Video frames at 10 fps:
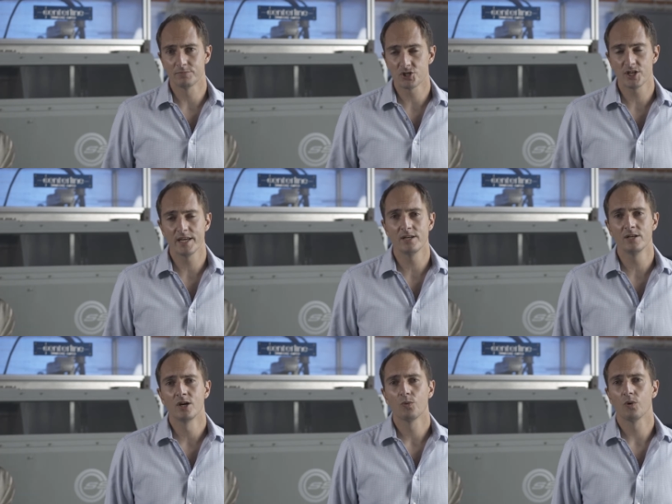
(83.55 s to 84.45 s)

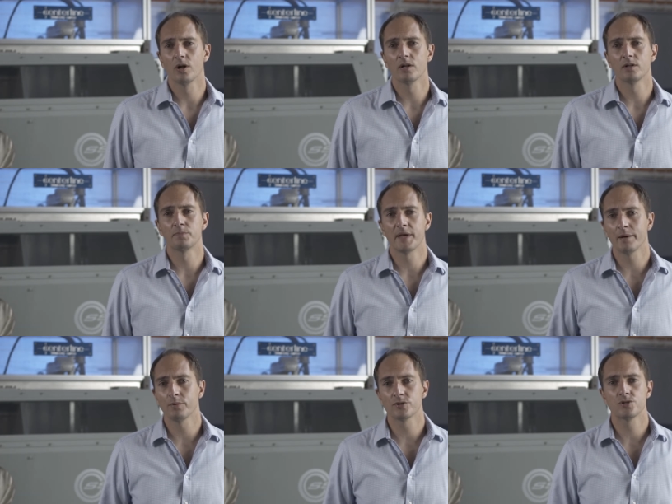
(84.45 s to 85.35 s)
machine will be
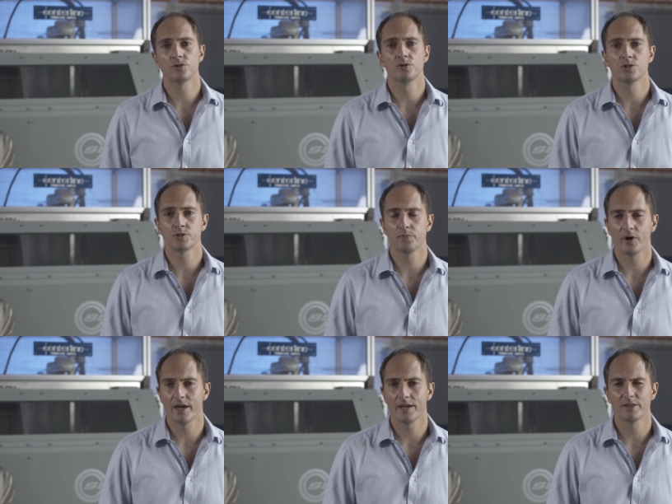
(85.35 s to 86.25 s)
able to
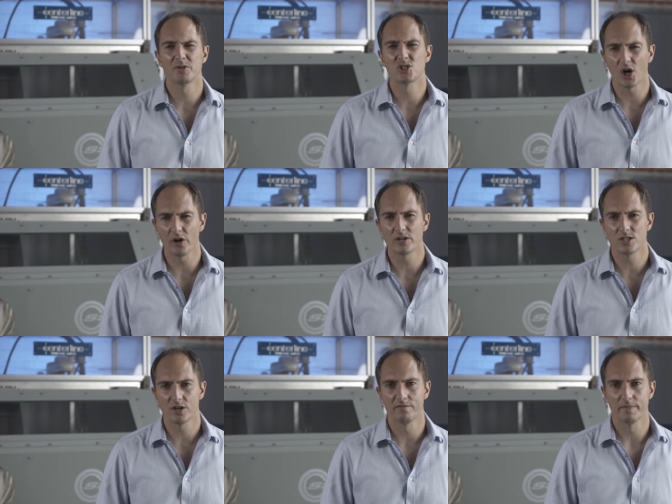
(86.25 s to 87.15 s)
spray the
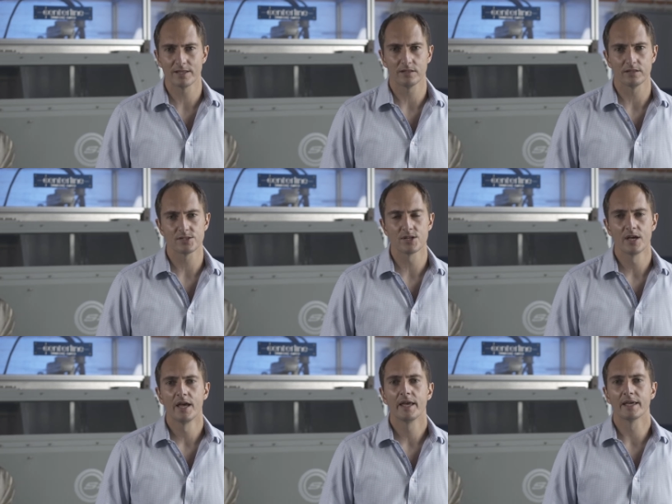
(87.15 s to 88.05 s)
majority of metals,
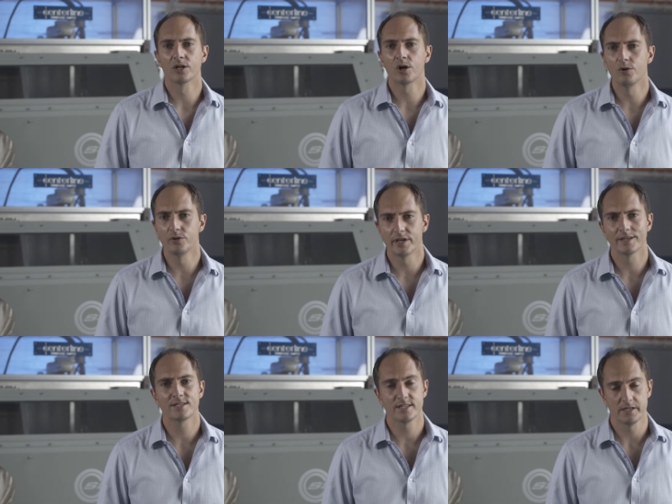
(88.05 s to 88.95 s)

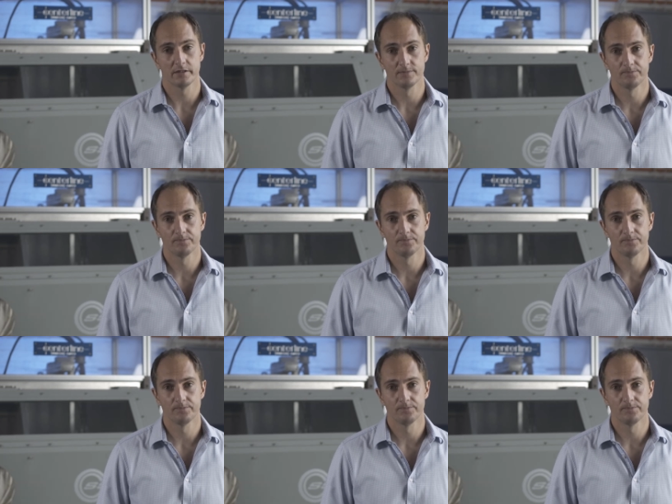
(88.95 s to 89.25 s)
including steel.